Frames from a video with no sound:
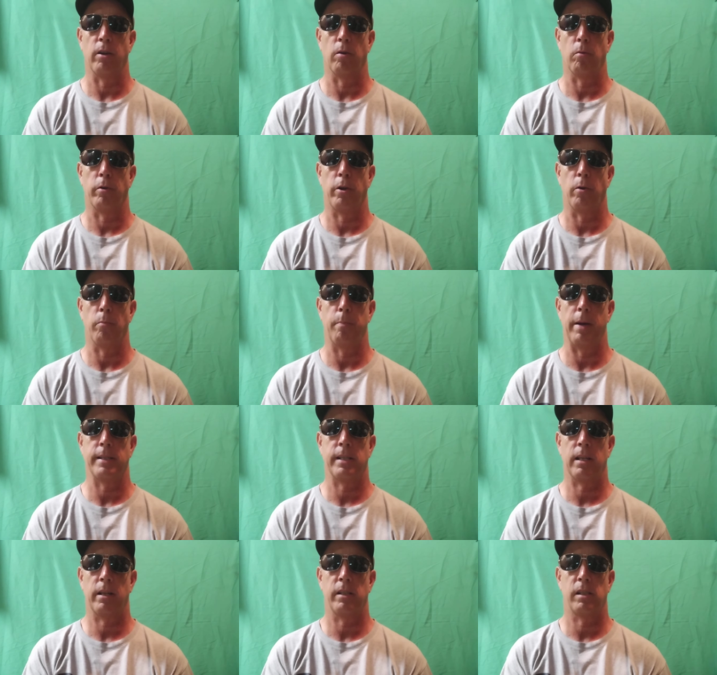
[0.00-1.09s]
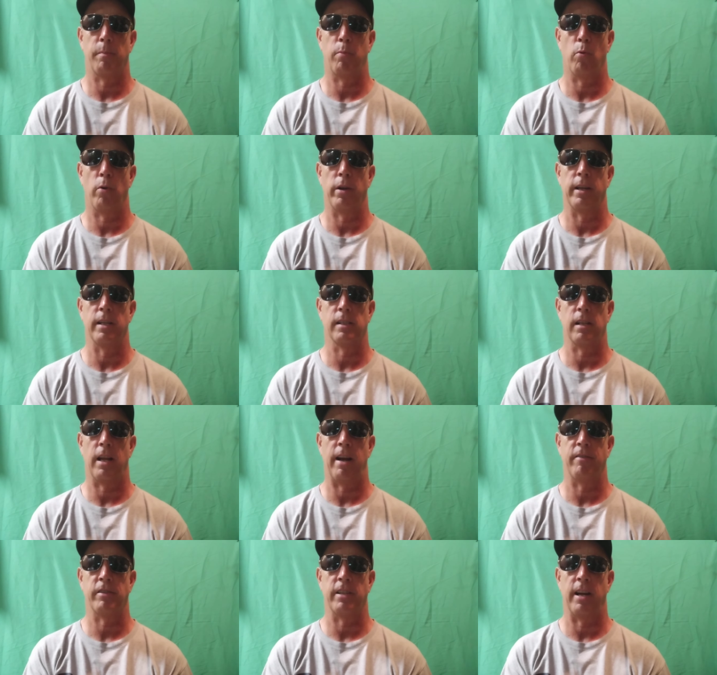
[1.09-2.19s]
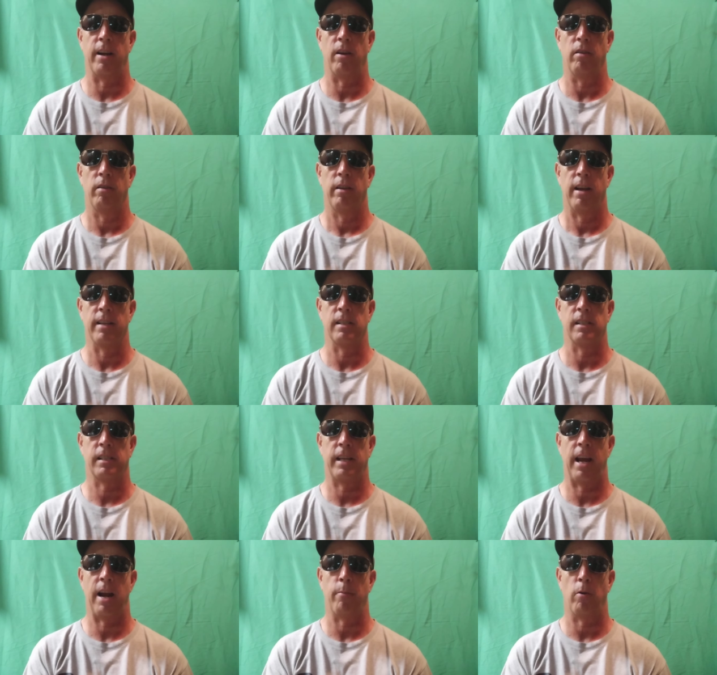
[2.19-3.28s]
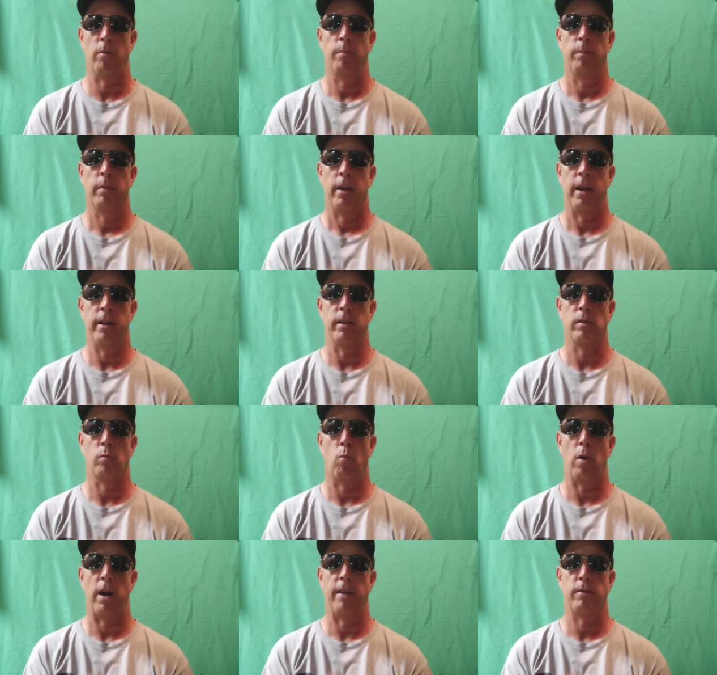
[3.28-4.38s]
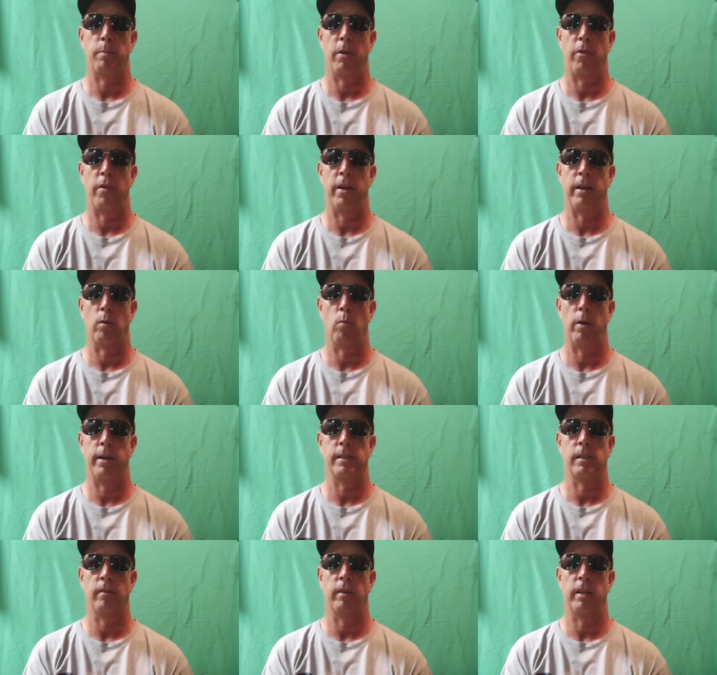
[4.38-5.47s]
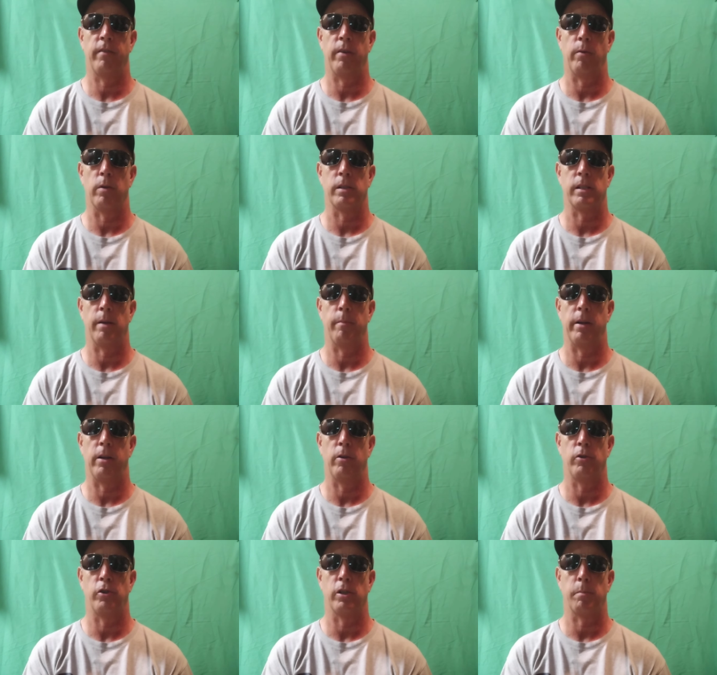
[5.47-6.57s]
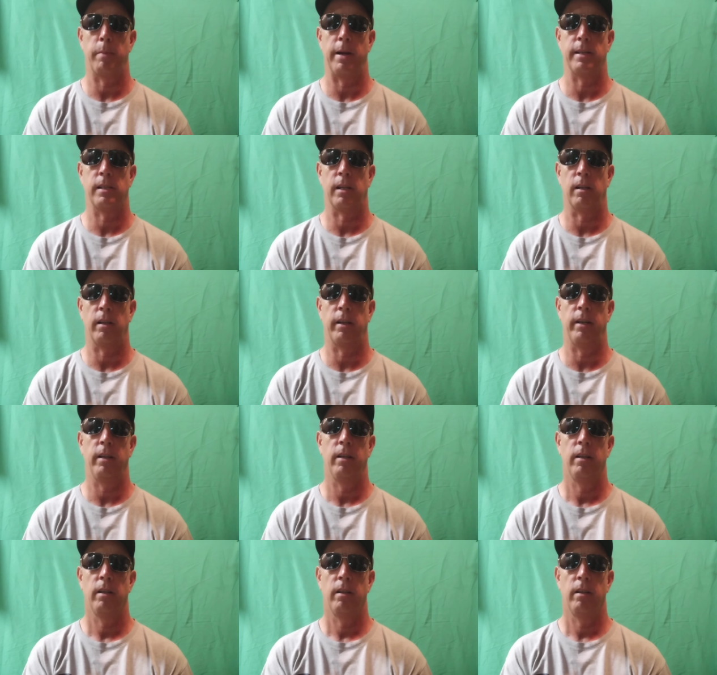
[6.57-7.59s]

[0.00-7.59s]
You're you're basically supporting his lifestyle as a scammer and his wife's pathetic ways of living with somebody who's just basically